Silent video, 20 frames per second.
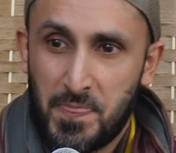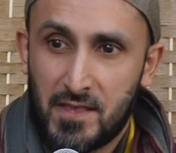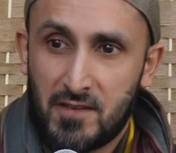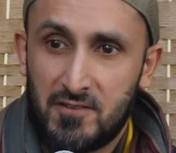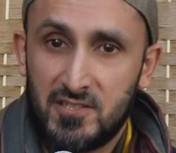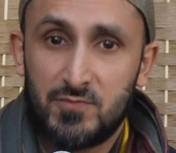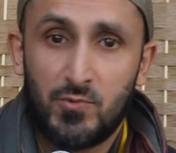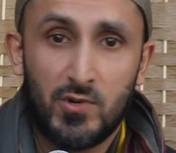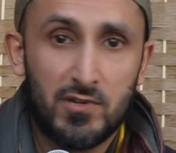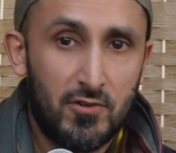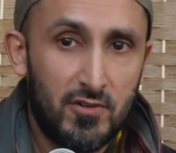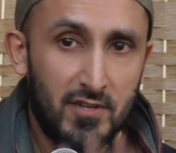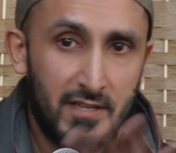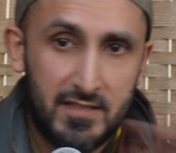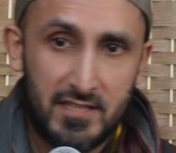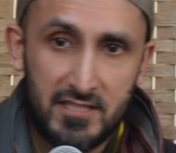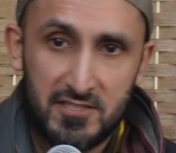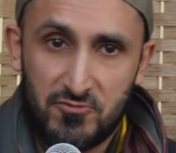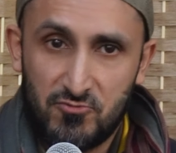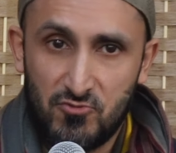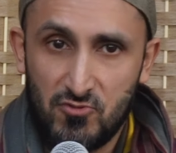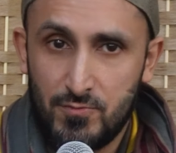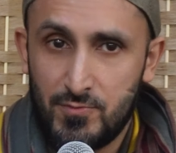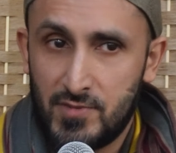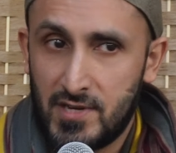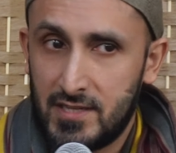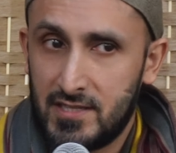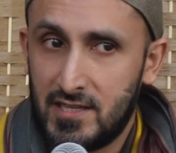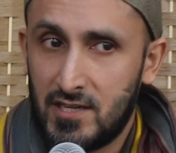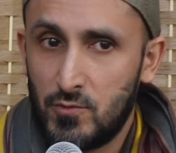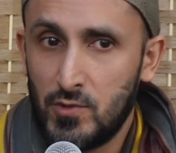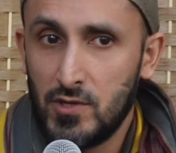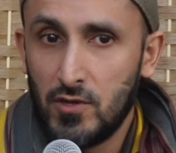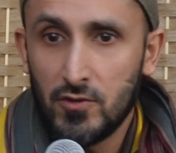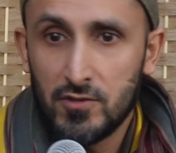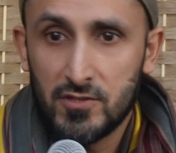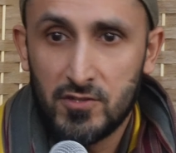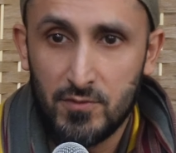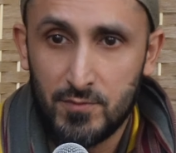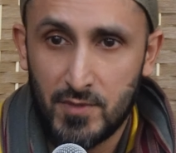Because we're all in this room right now. We're
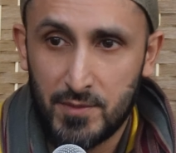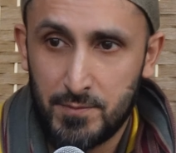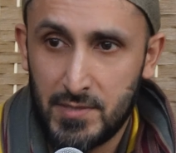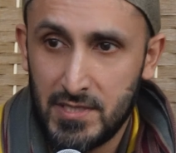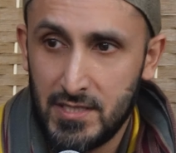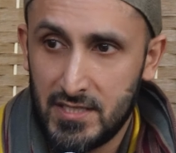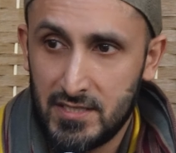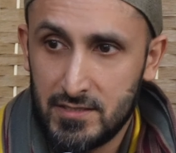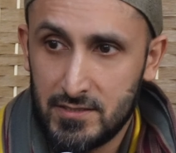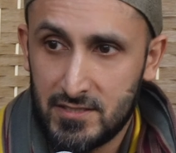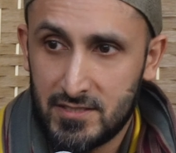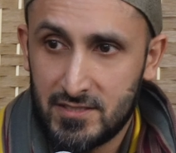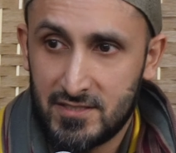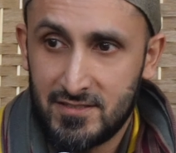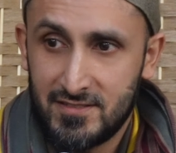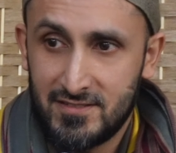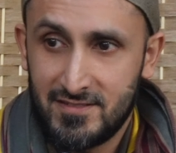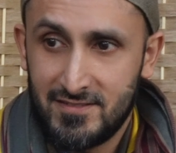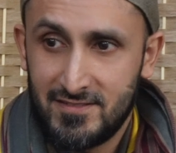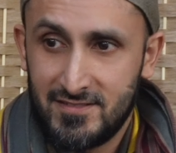all human beings.